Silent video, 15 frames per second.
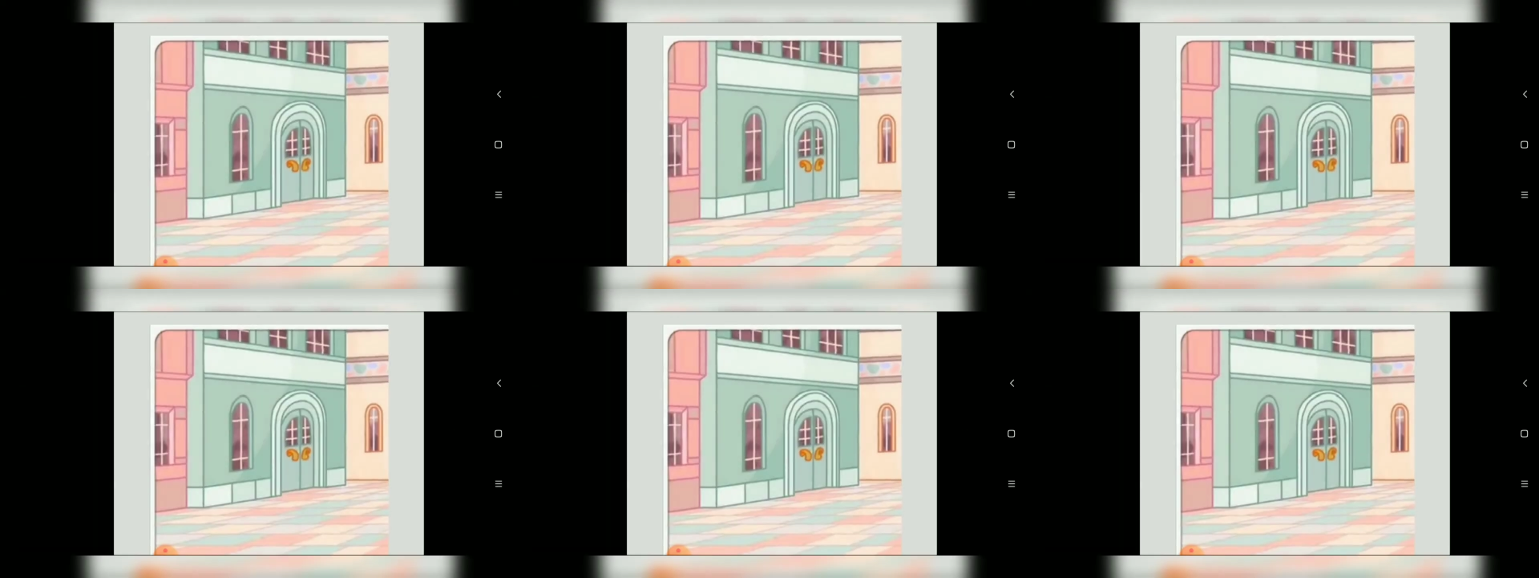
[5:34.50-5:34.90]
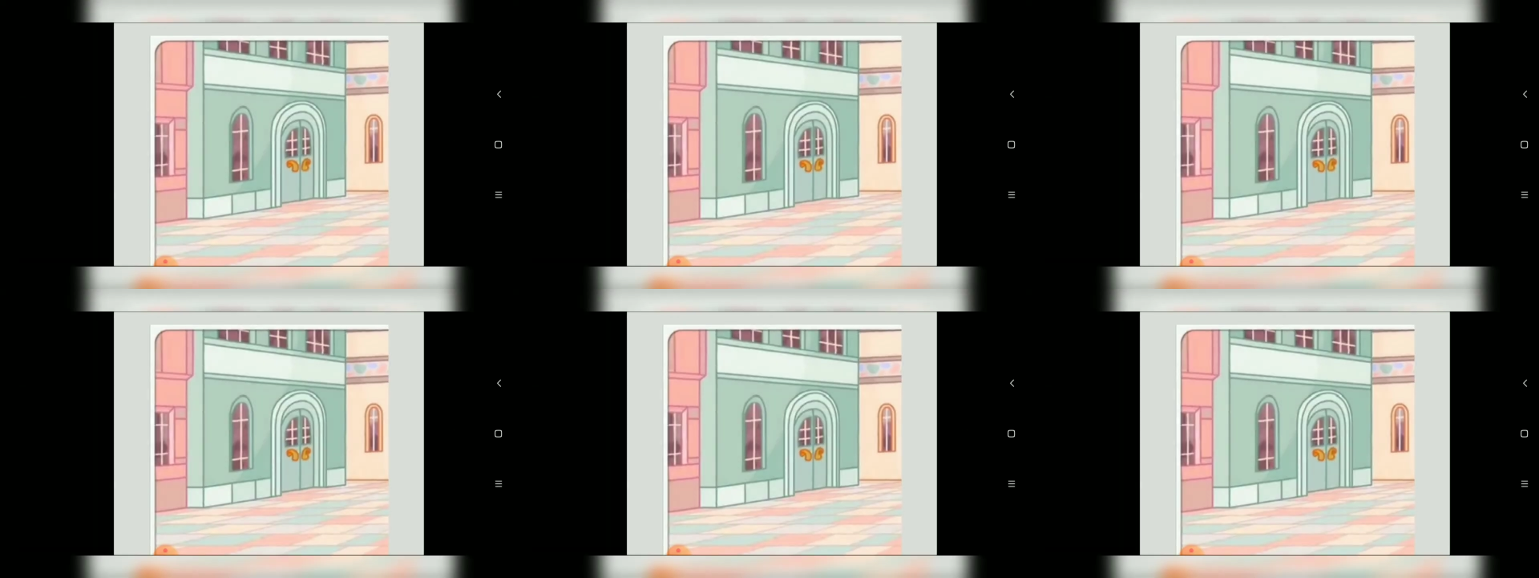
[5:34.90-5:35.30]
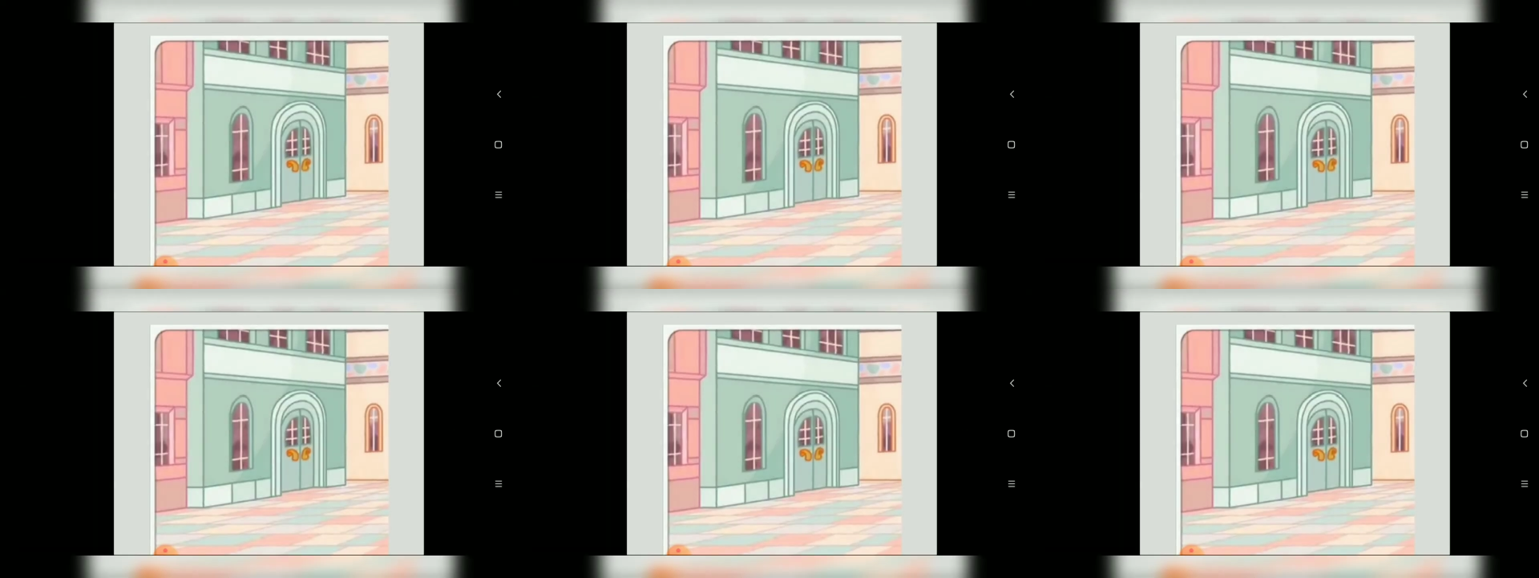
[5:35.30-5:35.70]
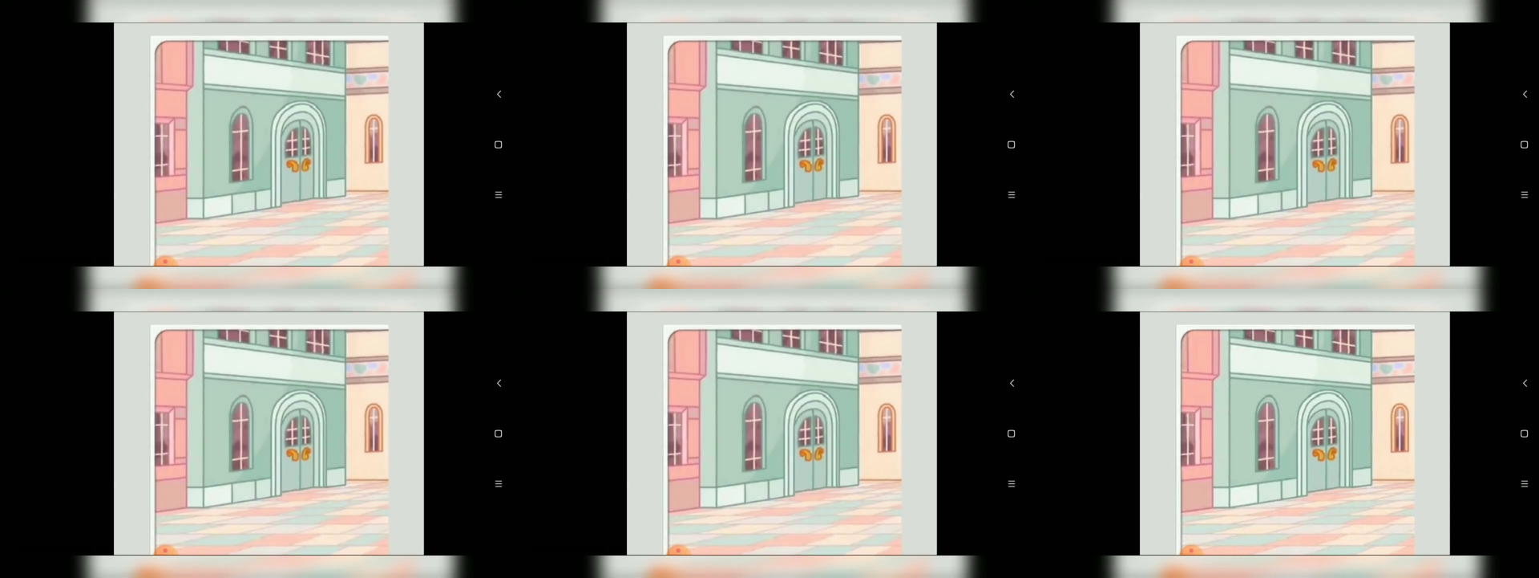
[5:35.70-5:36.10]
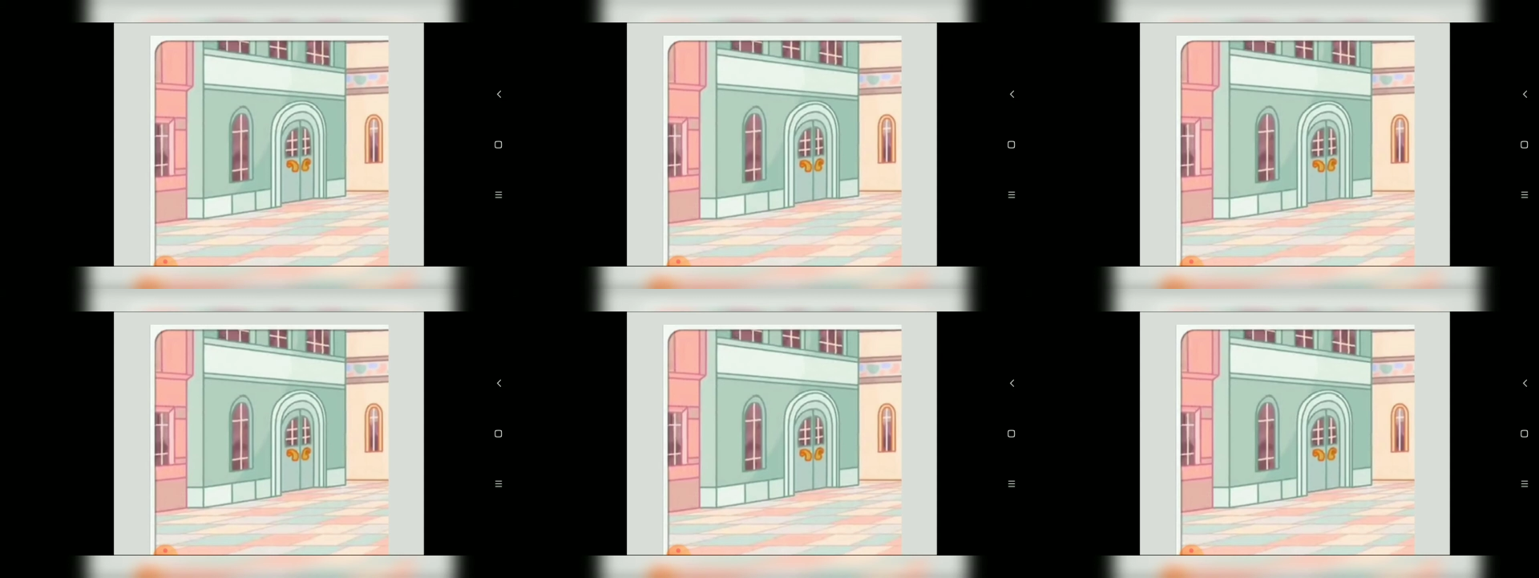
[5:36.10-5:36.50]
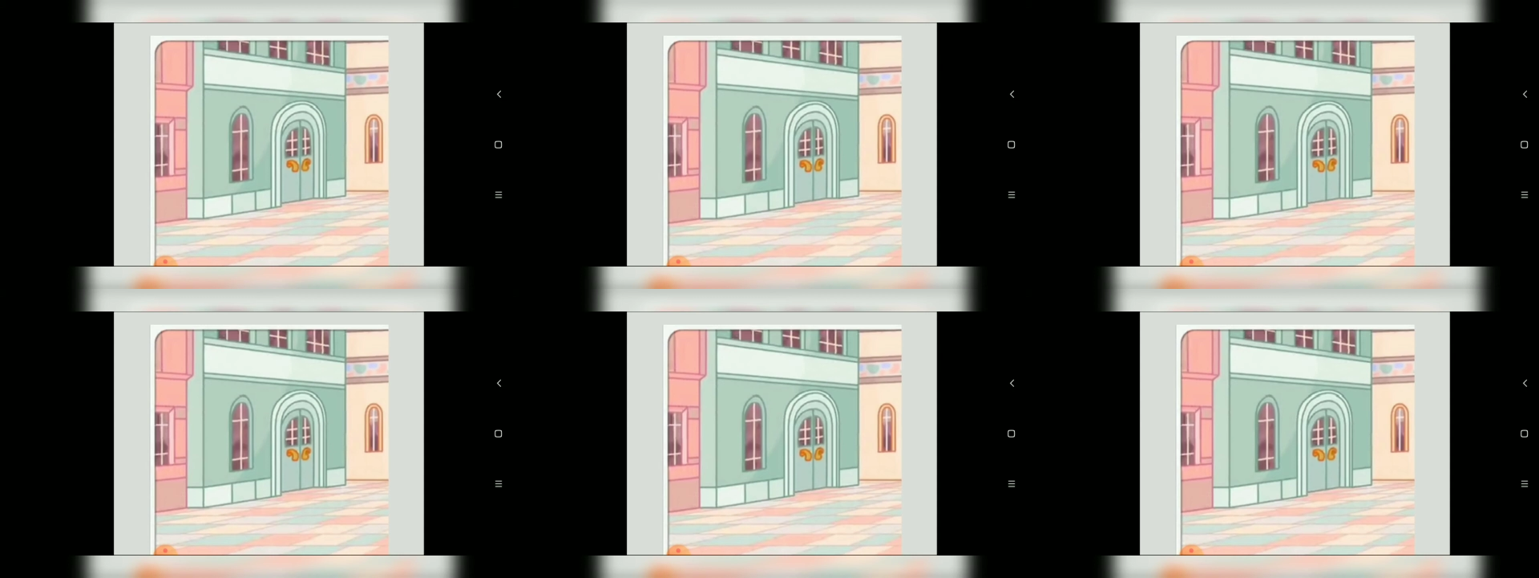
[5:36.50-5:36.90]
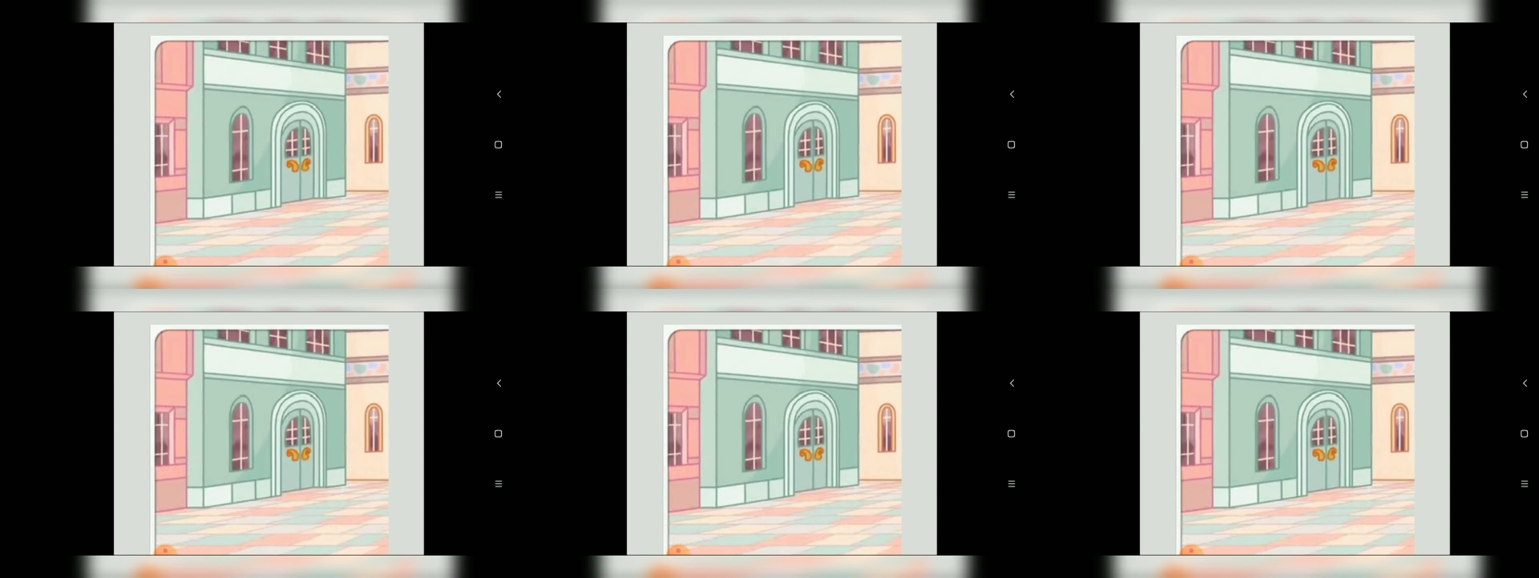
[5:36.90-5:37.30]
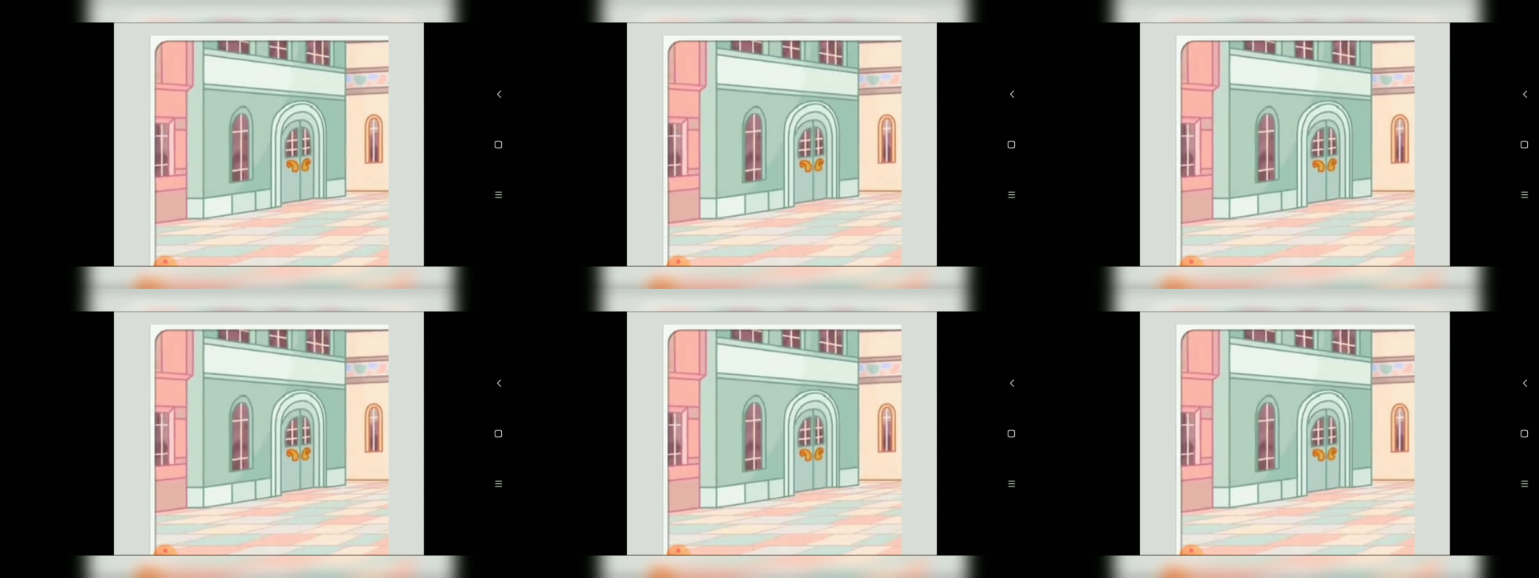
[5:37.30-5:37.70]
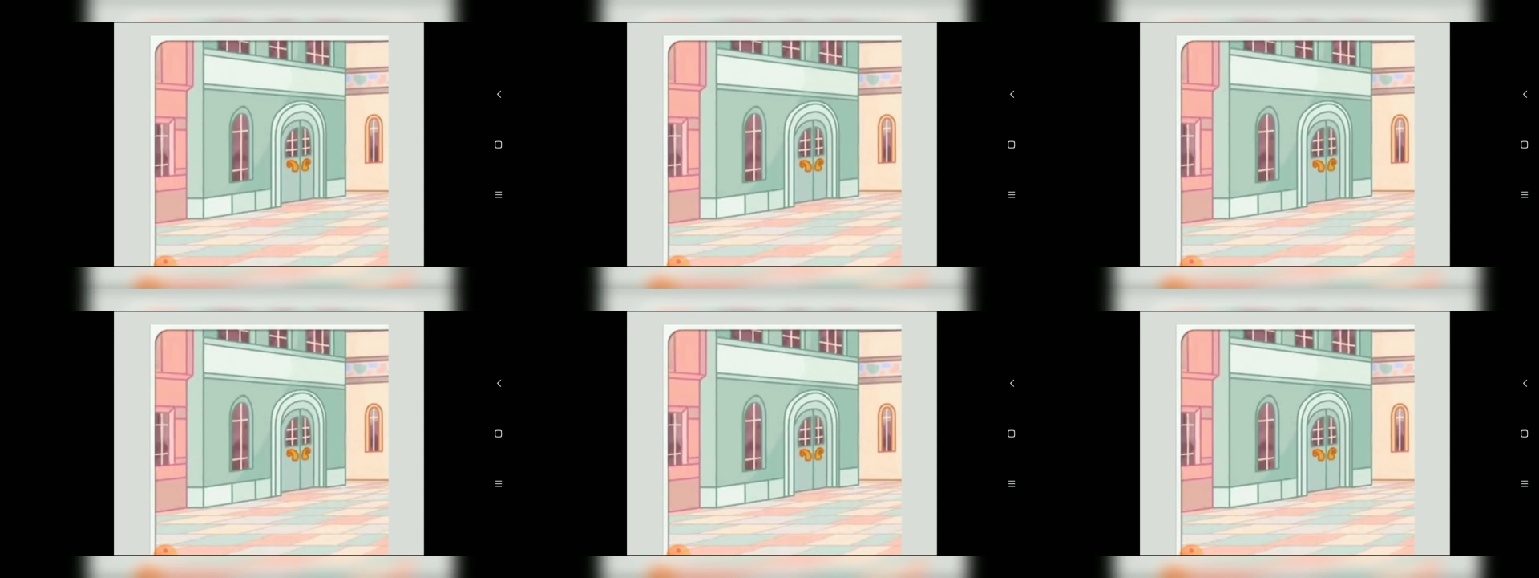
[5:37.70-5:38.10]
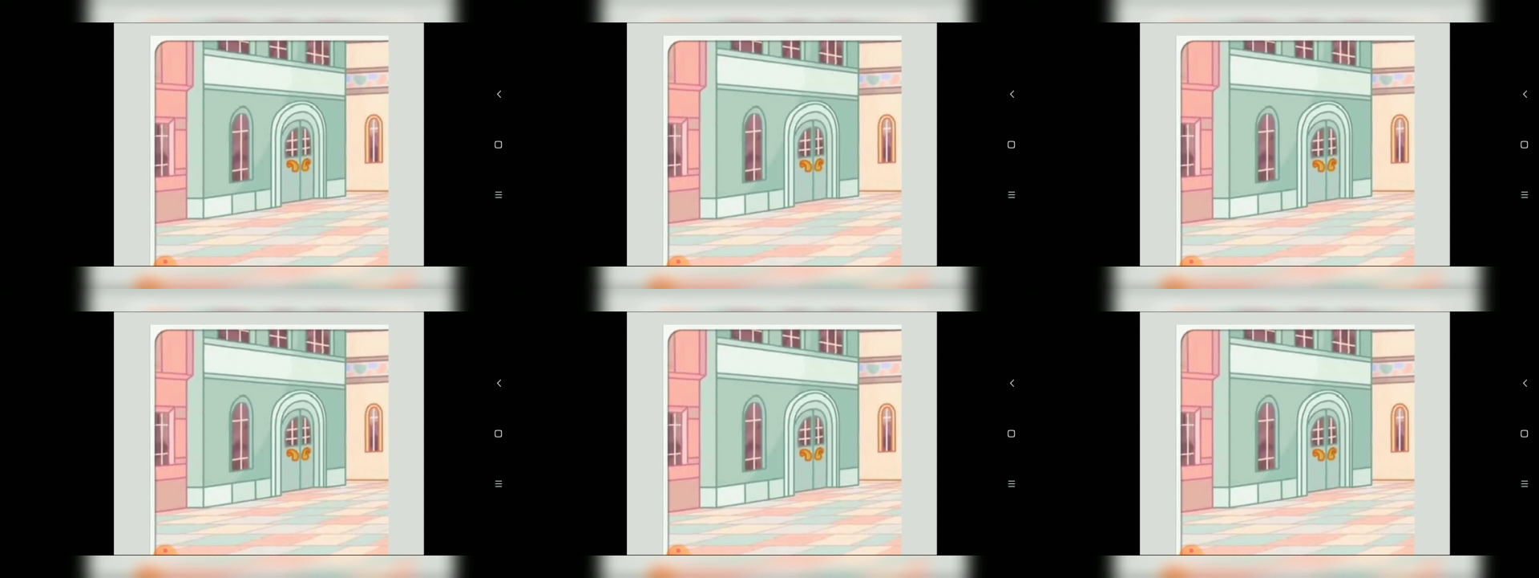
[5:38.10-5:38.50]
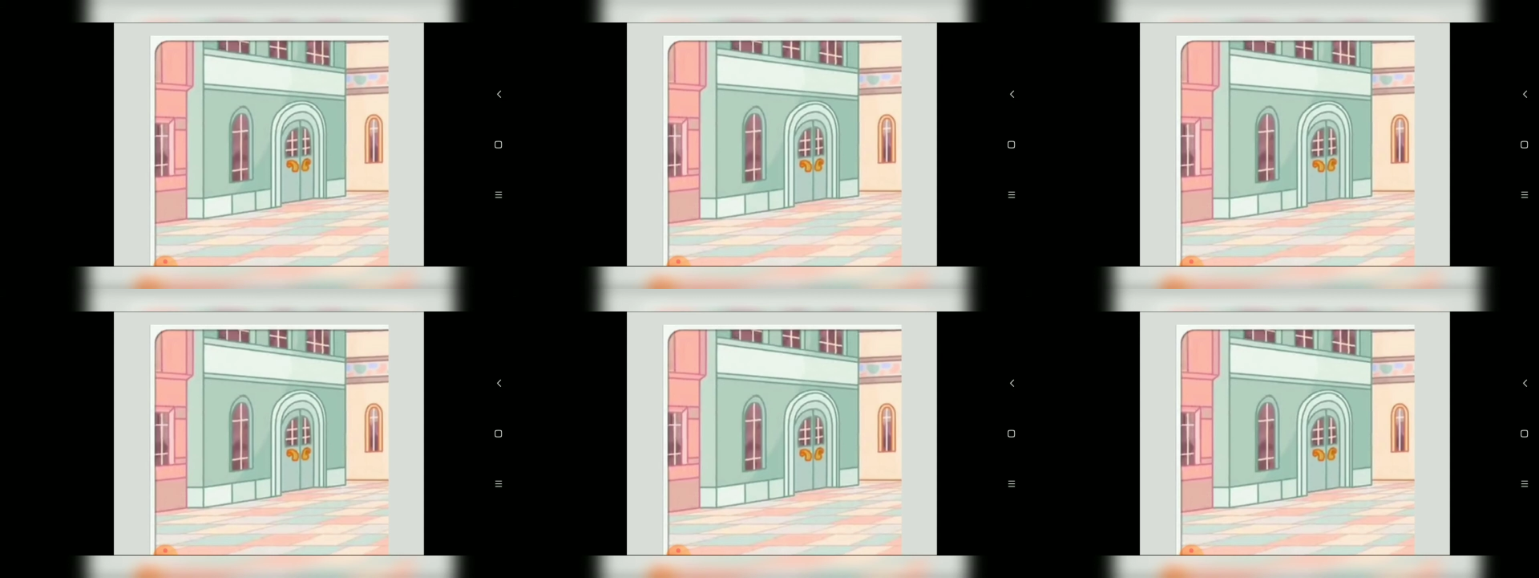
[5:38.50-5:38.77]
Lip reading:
No face is visible, so there are no lips to read.